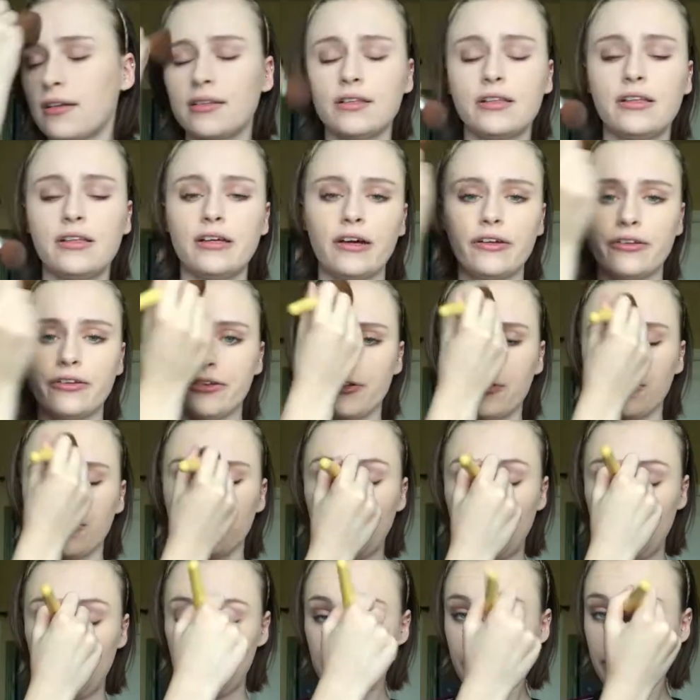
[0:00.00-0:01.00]
the
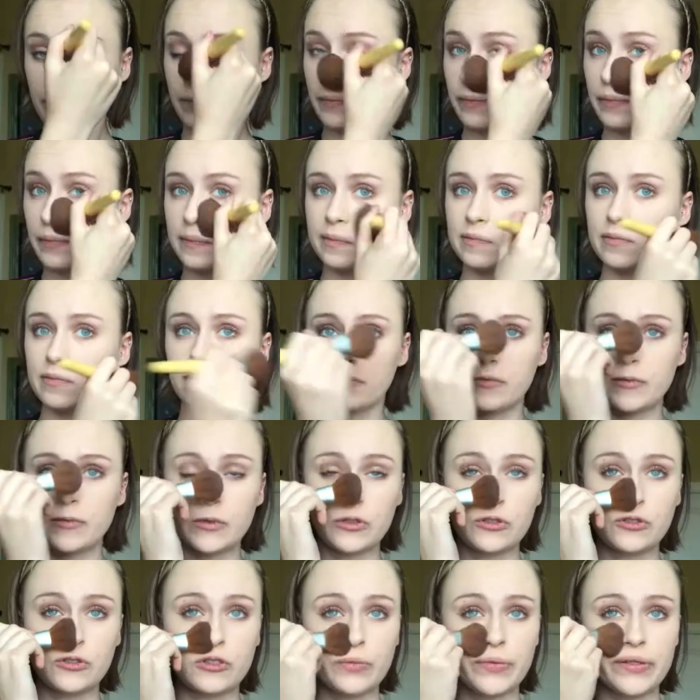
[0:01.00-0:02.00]
other
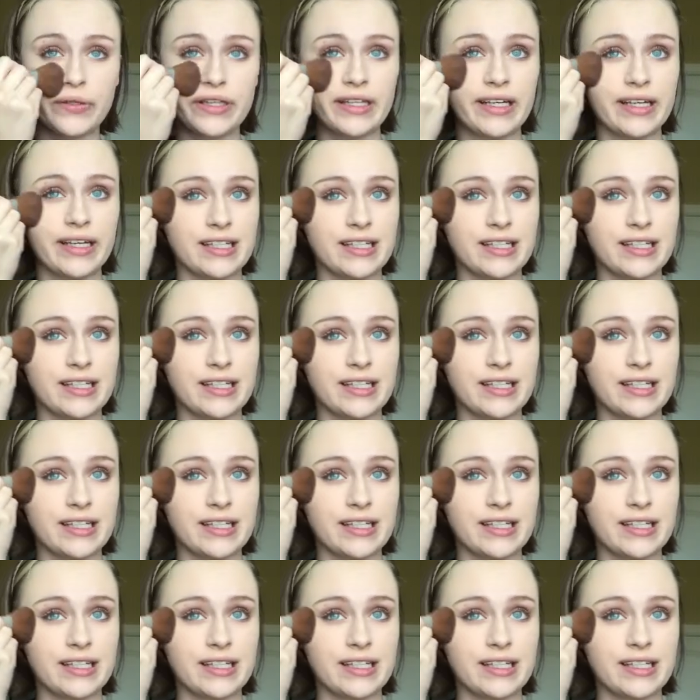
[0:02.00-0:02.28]
stupid